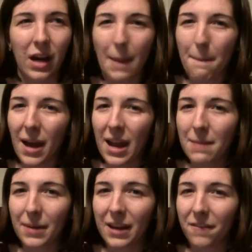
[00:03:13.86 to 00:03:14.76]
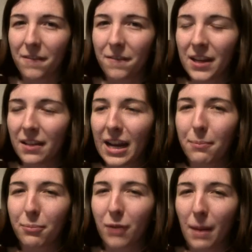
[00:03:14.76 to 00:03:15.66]
I might, but I feel like I
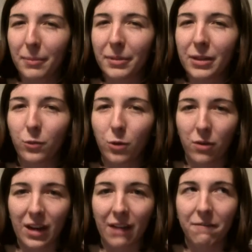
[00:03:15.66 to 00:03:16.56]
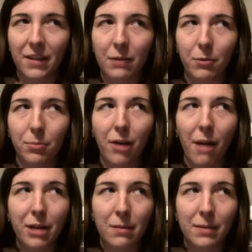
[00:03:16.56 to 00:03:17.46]
probably won't. I feel like we're
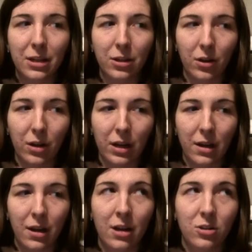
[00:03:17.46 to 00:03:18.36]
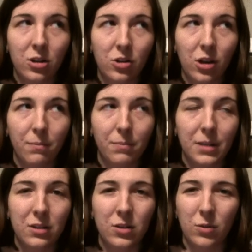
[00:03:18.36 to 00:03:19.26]
probably going to be good to jump
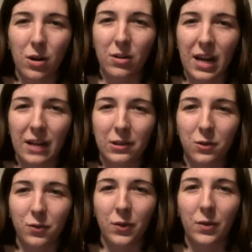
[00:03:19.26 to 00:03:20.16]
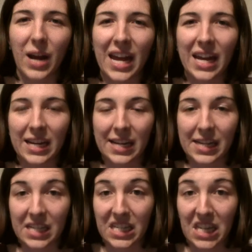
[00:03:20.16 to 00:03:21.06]
into our next foray
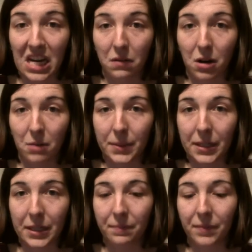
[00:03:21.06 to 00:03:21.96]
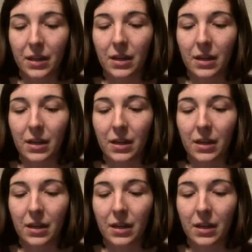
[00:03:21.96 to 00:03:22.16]
into Danganronpa